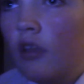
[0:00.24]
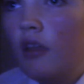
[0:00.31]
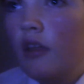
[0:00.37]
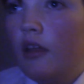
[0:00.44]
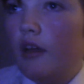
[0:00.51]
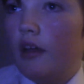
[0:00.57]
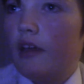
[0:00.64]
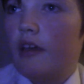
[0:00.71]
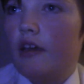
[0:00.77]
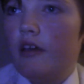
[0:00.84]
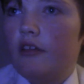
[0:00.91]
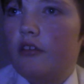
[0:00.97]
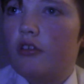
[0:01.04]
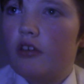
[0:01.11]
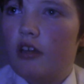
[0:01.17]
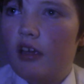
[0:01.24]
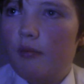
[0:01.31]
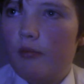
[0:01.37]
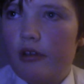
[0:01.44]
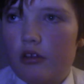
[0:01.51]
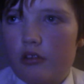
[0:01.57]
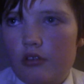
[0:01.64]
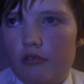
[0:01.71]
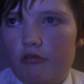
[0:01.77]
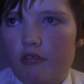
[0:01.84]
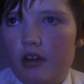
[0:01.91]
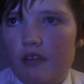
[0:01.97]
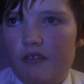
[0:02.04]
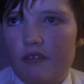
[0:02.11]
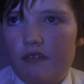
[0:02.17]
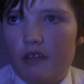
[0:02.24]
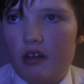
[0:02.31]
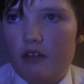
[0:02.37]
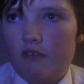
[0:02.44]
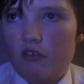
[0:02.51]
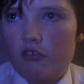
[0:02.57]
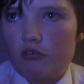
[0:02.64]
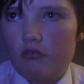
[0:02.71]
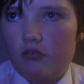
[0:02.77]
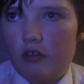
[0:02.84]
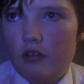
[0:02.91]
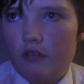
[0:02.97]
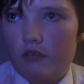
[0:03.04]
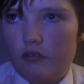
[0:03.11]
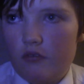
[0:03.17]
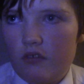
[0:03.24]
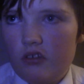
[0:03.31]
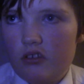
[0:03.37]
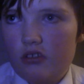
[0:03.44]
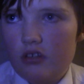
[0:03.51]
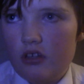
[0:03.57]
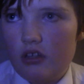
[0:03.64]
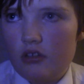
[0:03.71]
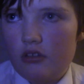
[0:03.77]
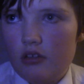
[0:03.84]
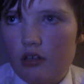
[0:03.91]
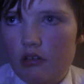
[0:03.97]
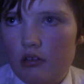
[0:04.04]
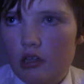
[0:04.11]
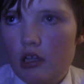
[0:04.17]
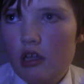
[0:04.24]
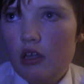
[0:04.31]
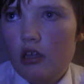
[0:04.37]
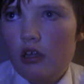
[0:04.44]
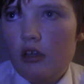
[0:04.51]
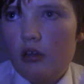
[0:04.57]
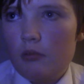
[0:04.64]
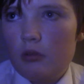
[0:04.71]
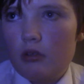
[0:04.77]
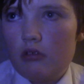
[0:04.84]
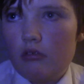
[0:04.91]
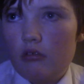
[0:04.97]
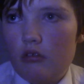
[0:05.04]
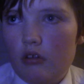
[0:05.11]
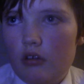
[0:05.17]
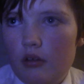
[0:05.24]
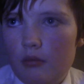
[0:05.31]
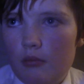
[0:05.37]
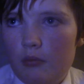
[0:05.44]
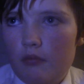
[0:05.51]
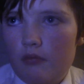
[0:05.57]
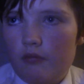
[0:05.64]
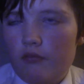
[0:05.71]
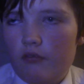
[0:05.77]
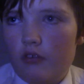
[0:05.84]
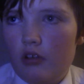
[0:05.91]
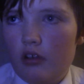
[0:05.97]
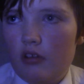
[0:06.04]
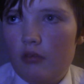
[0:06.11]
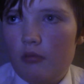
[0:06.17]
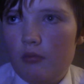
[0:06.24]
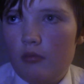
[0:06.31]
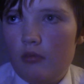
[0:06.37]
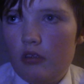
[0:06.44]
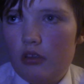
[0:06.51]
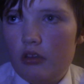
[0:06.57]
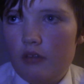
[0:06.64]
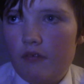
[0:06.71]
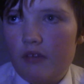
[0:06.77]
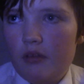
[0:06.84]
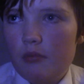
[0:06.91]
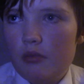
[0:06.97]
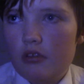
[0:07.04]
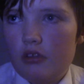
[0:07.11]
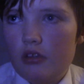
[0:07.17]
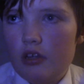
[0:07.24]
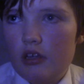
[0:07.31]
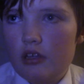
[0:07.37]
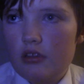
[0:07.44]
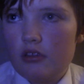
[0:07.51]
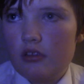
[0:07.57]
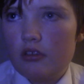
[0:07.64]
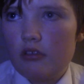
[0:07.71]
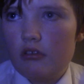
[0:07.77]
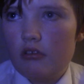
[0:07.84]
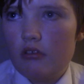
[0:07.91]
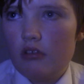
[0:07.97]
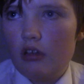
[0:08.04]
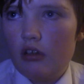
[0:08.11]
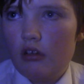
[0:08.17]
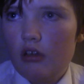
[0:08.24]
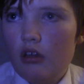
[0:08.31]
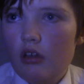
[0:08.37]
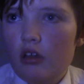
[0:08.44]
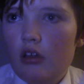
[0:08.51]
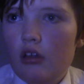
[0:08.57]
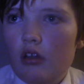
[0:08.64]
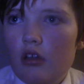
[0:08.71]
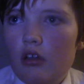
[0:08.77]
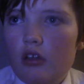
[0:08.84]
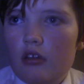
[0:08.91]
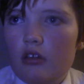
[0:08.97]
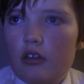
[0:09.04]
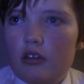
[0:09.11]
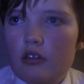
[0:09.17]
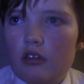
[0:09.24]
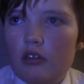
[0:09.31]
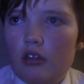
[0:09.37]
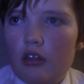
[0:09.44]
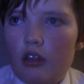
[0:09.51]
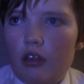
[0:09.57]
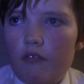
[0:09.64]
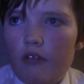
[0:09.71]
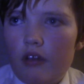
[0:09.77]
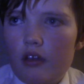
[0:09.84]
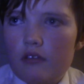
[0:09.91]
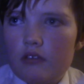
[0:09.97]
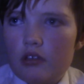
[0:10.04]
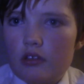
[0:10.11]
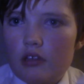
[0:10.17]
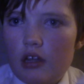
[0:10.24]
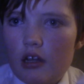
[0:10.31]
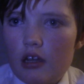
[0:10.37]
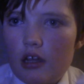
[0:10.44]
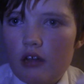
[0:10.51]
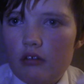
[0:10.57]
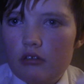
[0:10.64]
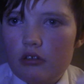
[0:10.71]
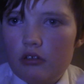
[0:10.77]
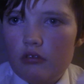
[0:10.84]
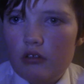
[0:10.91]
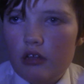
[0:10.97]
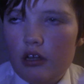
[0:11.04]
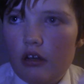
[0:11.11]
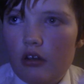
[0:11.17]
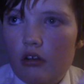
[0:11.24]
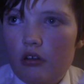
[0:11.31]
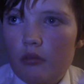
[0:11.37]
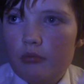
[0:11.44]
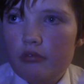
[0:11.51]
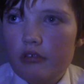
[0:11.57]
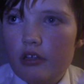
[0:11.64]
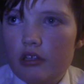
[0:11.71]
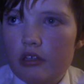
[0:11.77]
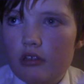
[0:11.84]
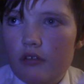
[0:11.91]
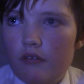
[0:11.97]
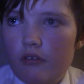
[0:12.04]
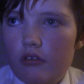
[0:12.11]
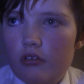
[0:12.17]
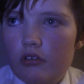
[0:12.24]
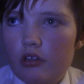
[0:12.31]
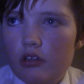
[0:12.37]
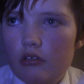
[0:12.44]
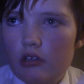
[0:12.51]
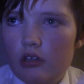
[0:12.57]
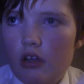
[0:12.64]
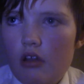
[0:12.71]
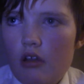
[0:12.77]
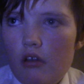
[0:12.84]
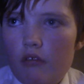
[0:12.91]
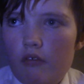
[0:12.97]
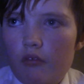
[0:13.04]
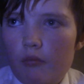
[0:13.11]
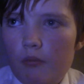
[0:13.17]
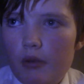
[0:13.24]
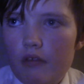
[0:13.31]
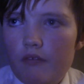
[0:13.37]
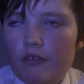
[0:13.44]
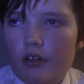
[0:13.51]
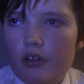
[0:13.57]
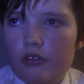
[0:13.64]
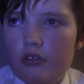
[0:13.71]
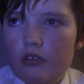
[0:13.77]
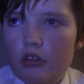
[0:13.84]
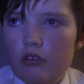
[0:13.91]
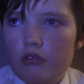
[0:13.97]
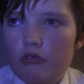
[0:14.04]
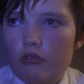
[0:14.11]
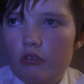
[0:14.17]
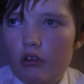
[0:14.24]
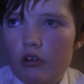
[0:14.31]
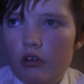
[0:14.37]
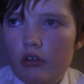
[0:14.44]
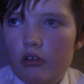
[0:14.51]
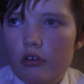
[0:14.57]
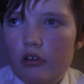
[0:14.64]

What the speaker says: Hi guys, today marks the 25th anniversary of the first Stena sailing from on November the 9th, 1995. The Stena Caledonia operated the first sailing from Belfast to Stena.